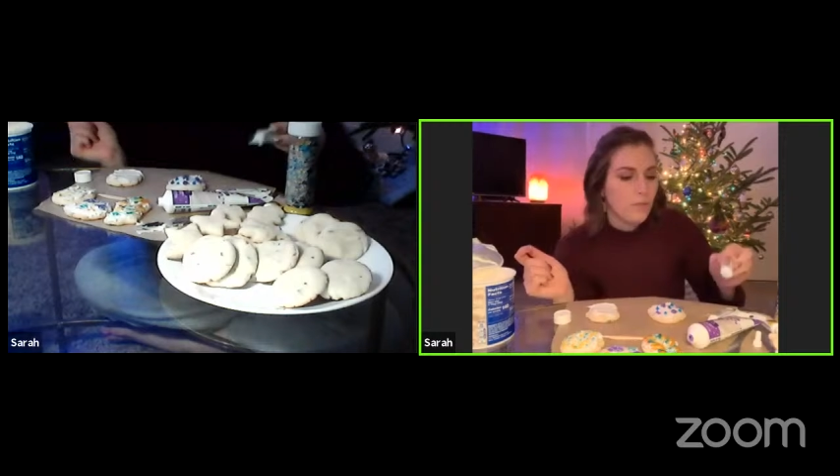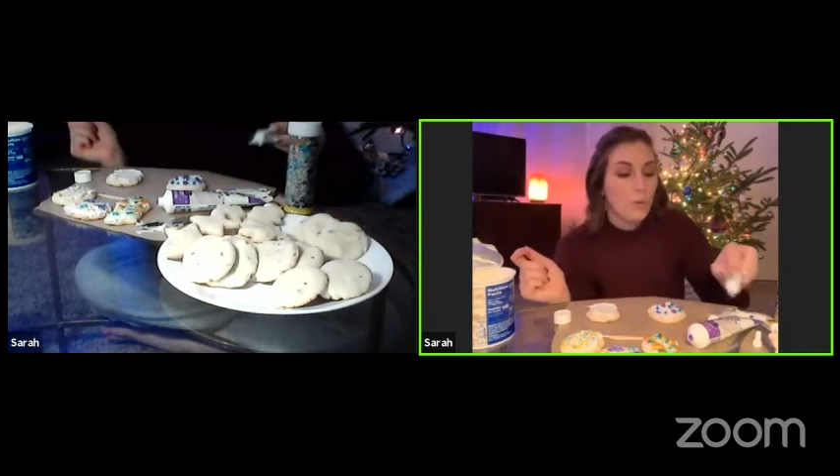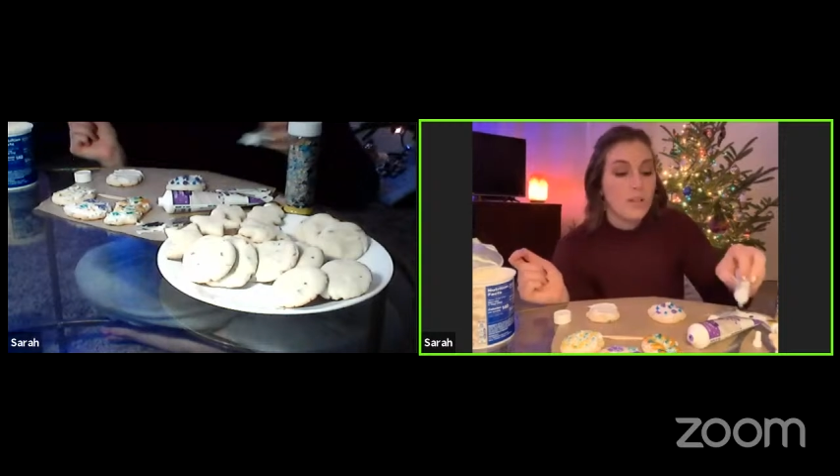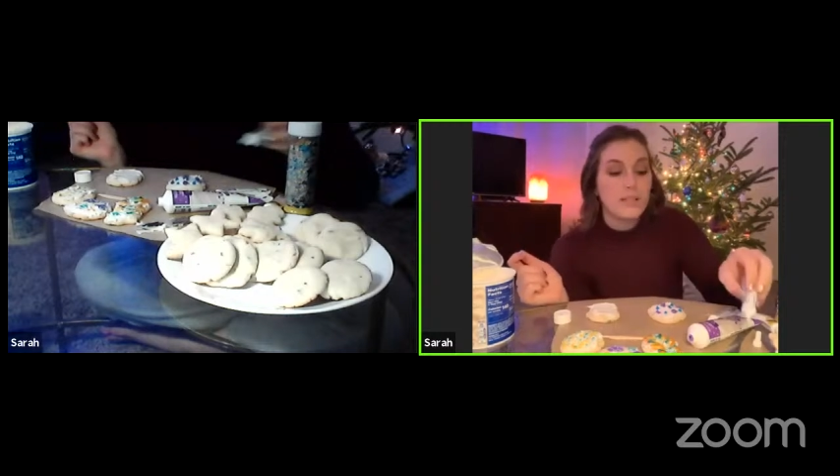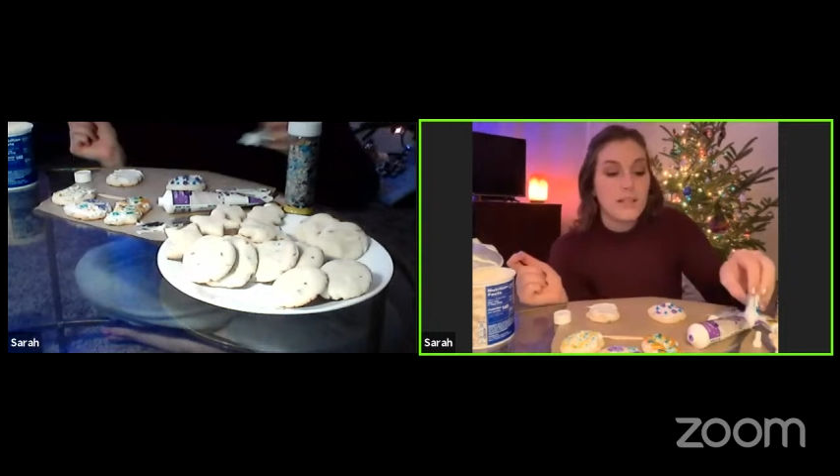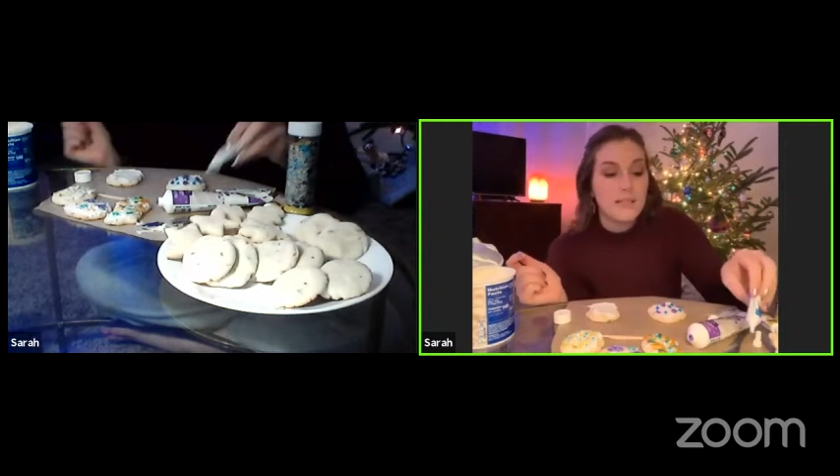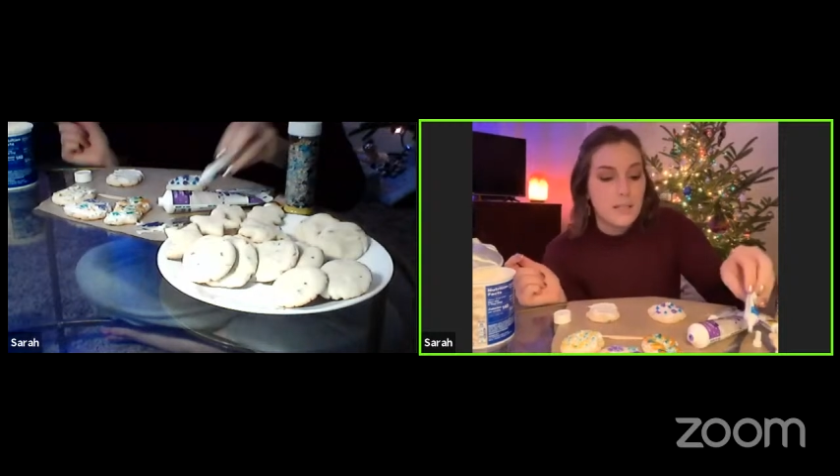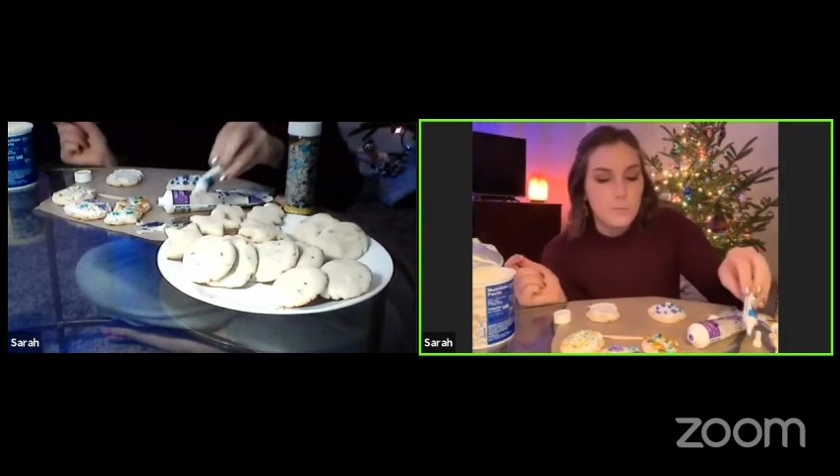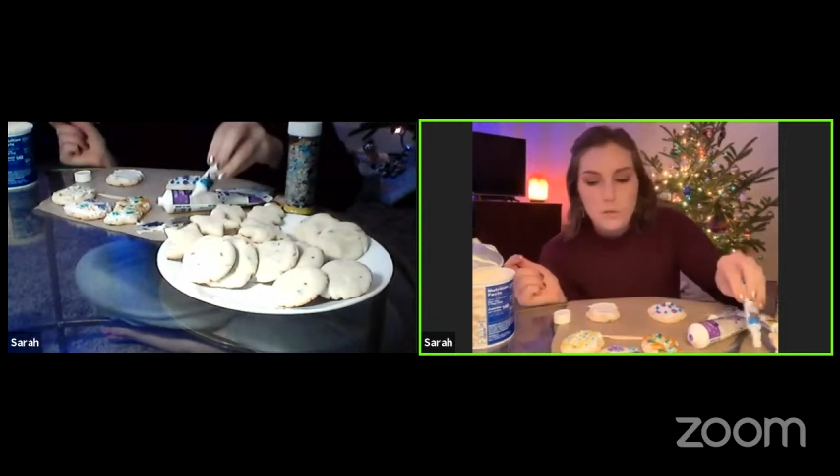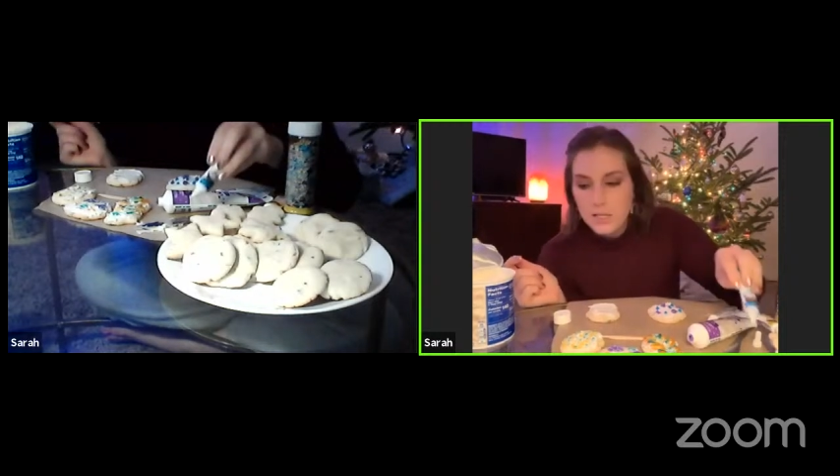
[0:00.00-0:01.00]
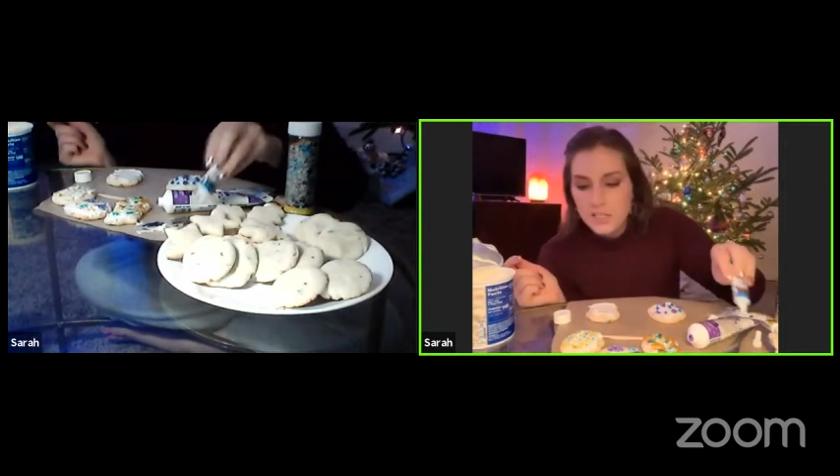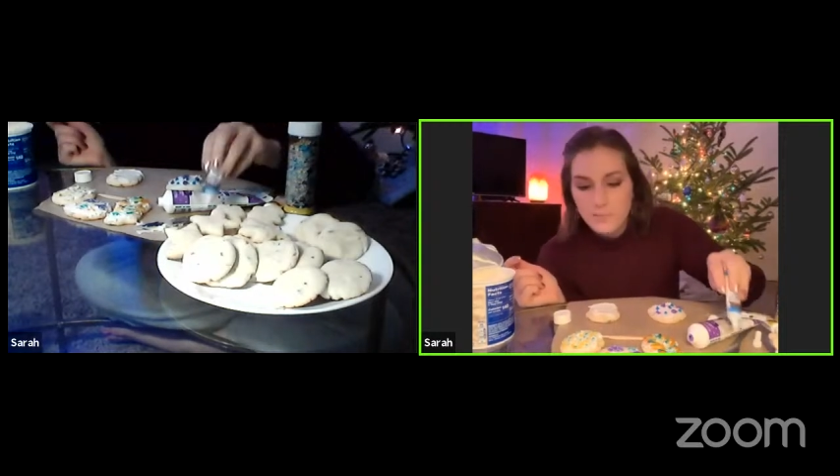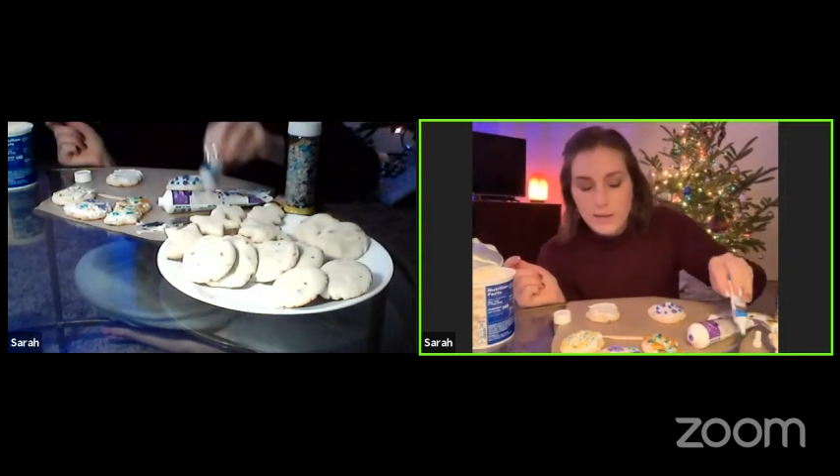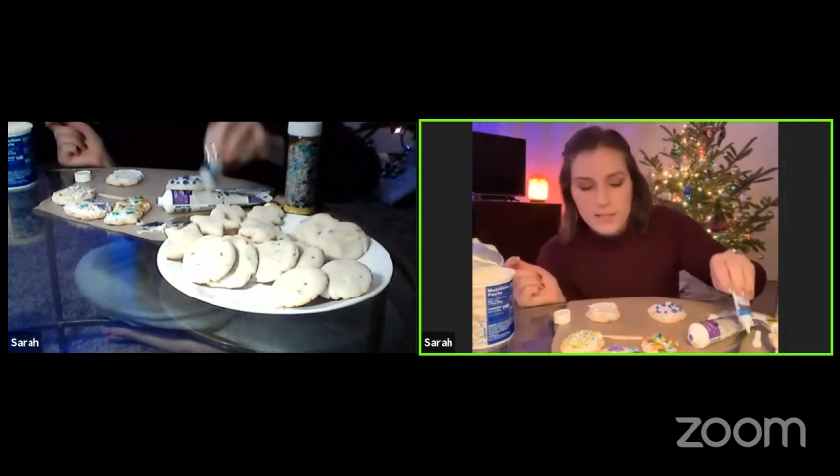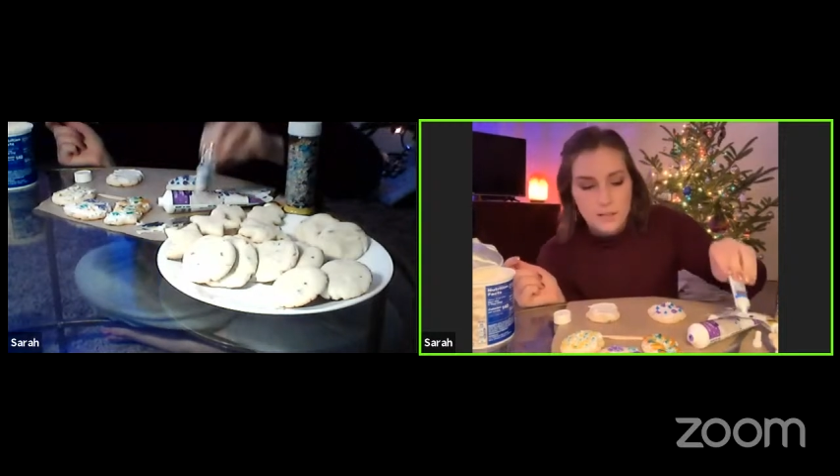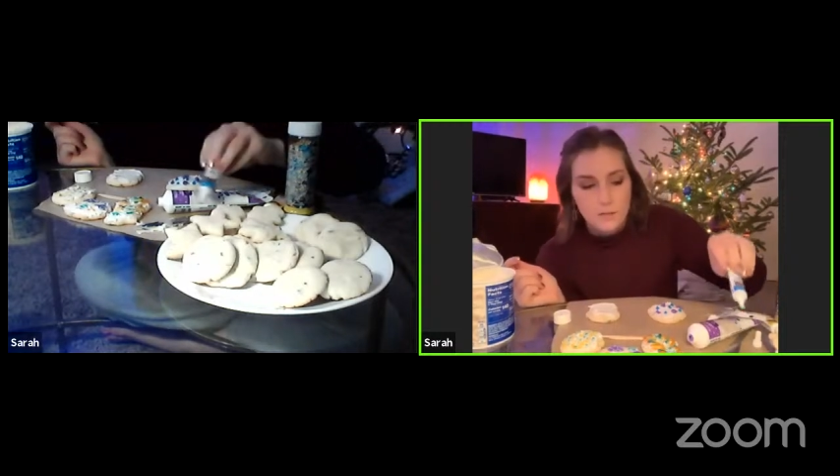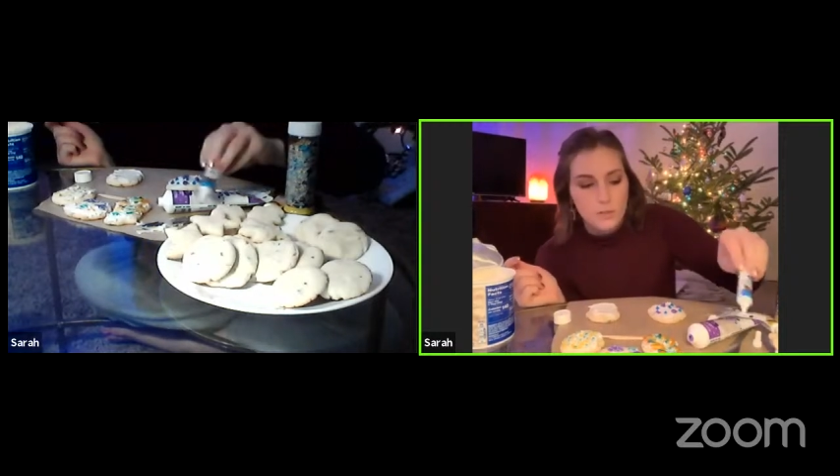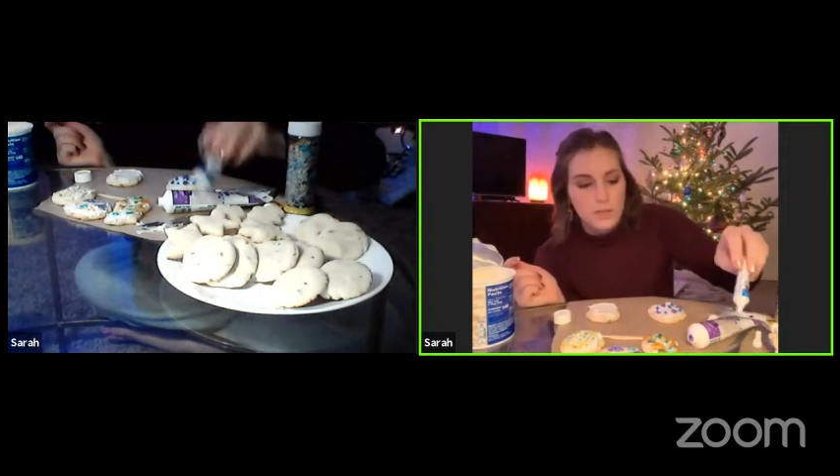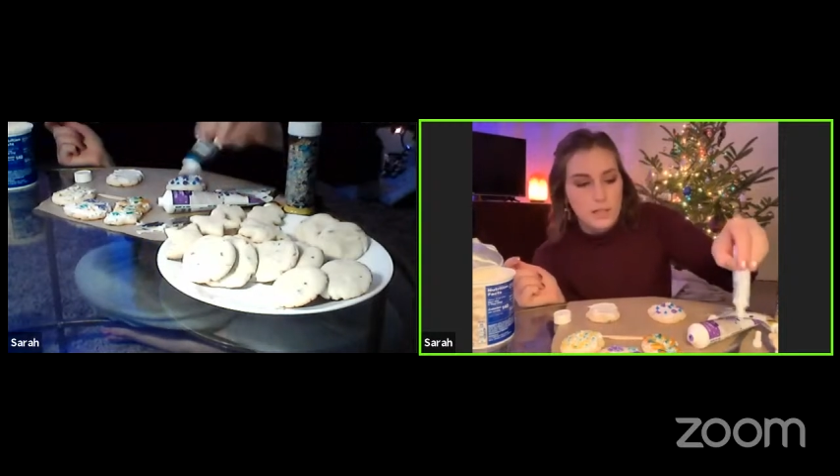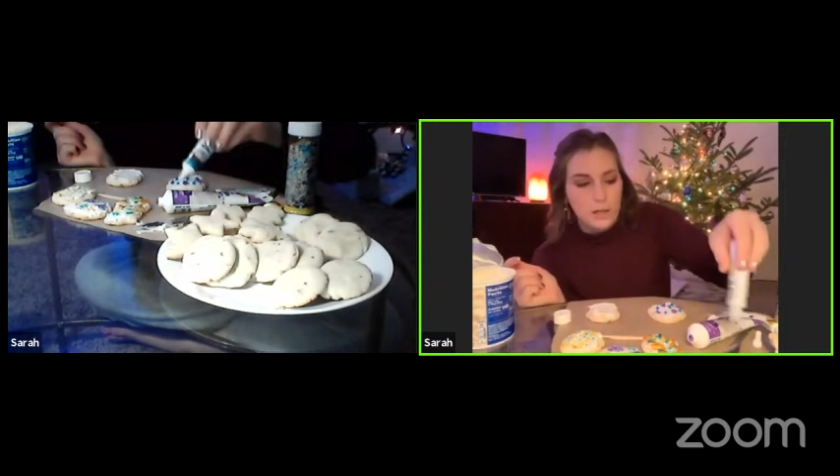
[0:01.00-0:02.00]
When's the last time you guys have been to the
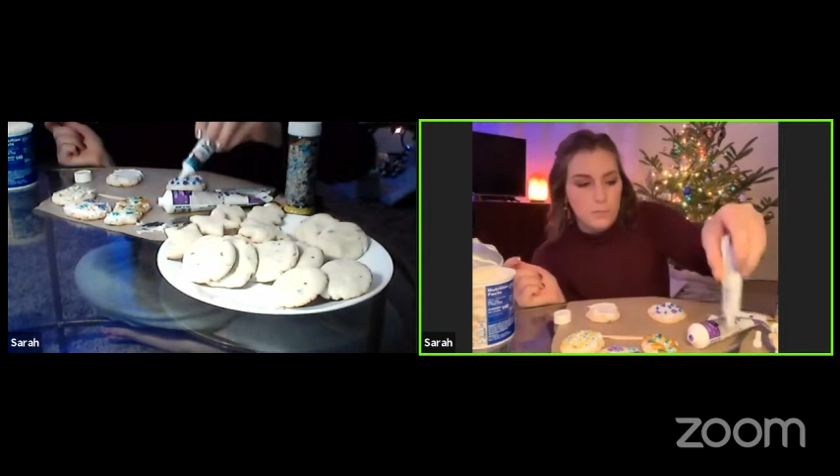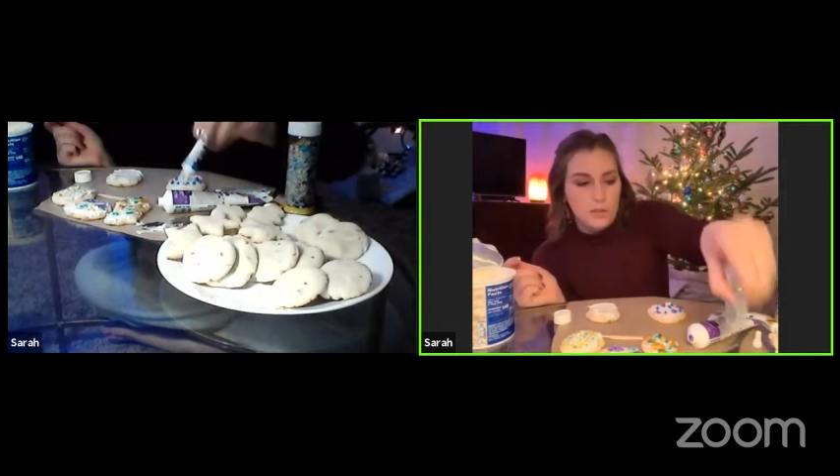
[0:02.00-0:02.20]
museum?